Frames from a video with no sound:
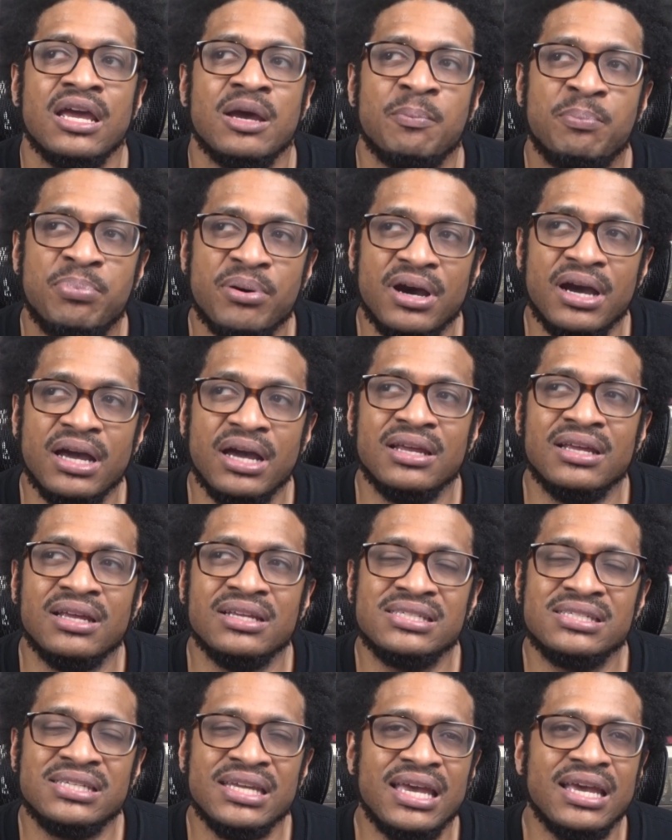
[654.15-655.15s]
But
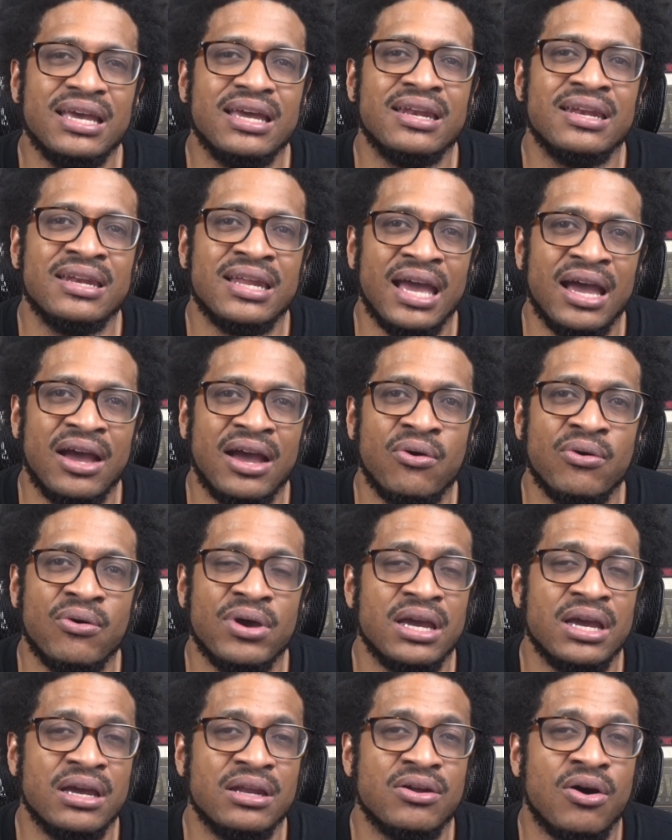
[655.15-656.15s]
seeing it now
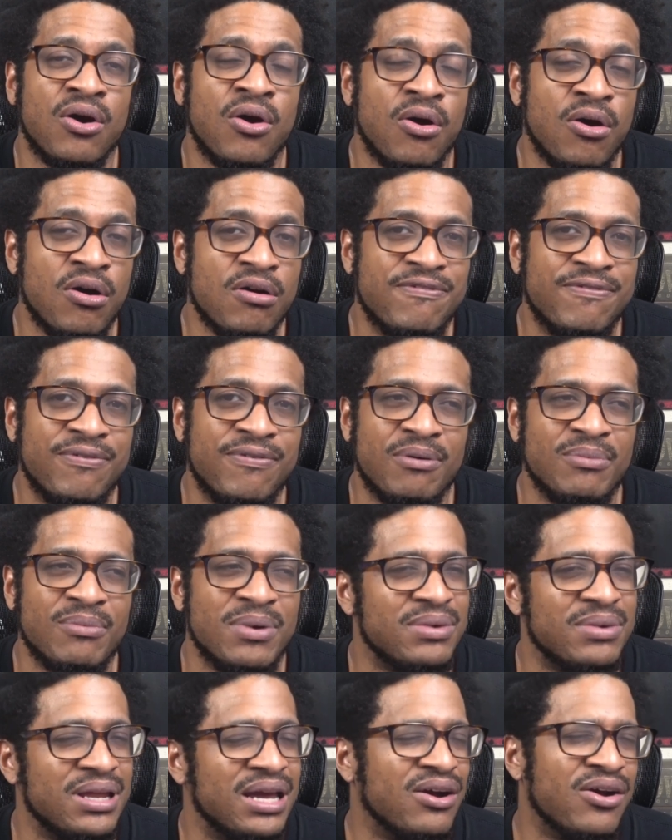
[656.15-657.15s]
in Hulk form,
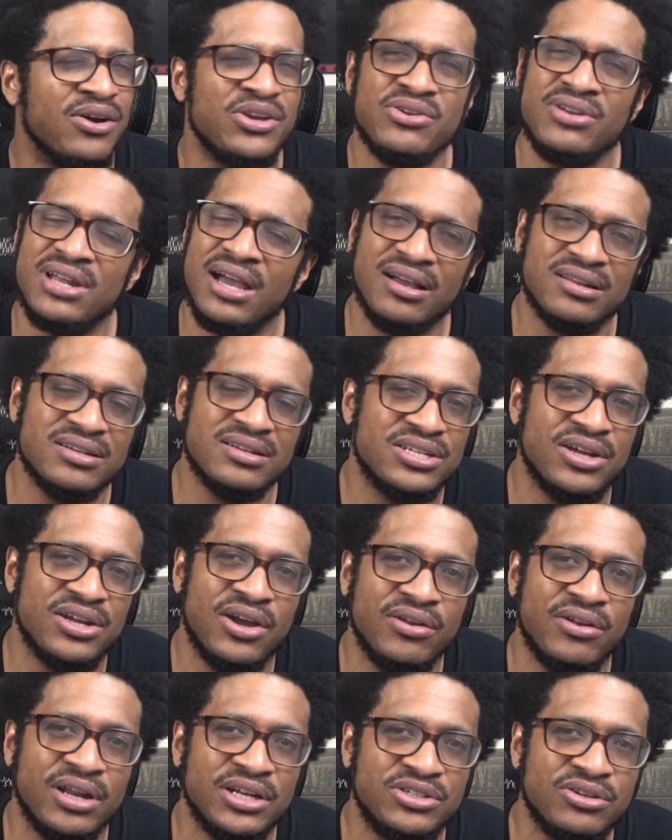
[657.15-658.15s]
I'm like, are you not
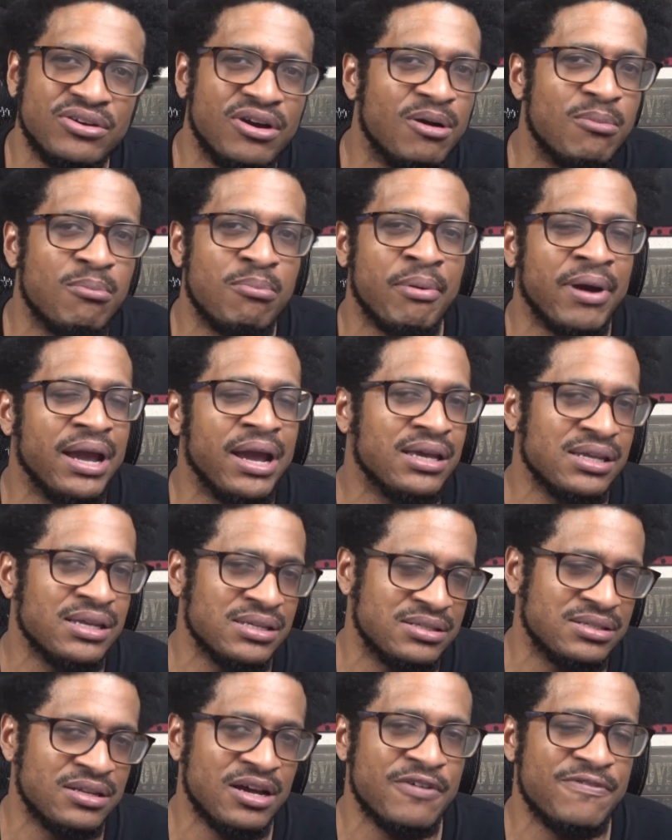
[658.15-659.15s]
concerned that you're going to break
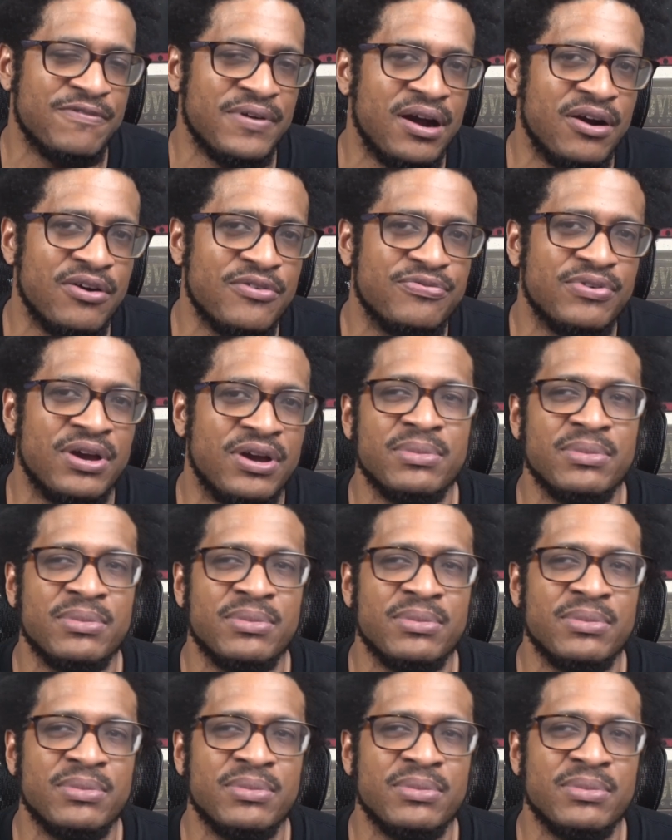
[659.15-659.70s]
his stuff off?